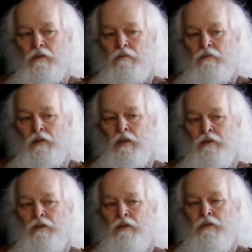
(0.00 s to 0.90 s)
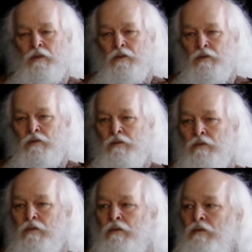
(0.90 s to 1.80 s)
of God's eternal,
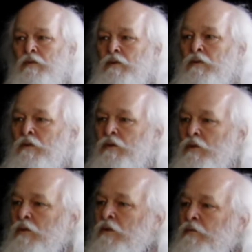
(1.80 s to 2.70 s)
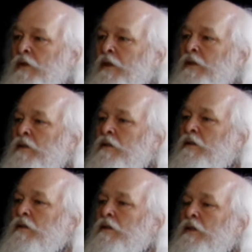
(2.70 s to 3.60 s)
glorified,
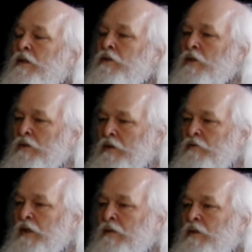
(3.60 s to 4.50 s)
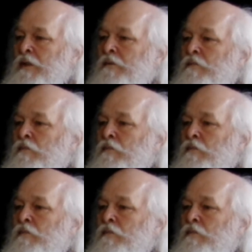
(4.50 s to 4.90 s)
exalted family.